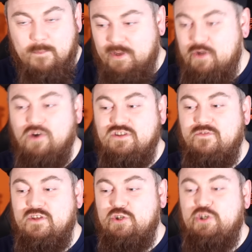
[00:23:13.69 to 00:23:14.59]
because
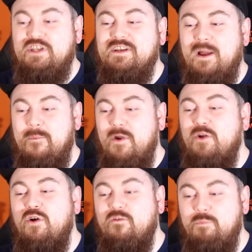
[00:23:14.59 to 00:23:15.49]
of the sheer
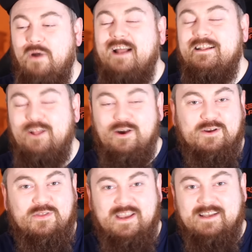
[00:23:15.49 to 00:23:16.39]
amount of bad
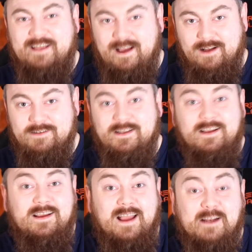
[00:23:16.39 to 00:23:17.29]
luck they had had
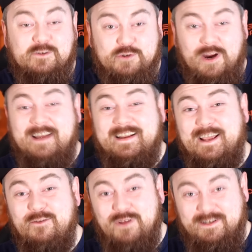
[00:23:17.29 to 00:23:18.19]
in trying to
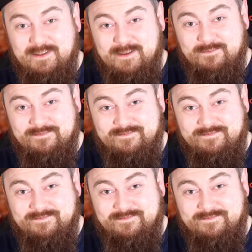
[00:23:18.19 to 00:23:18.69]
get rid of them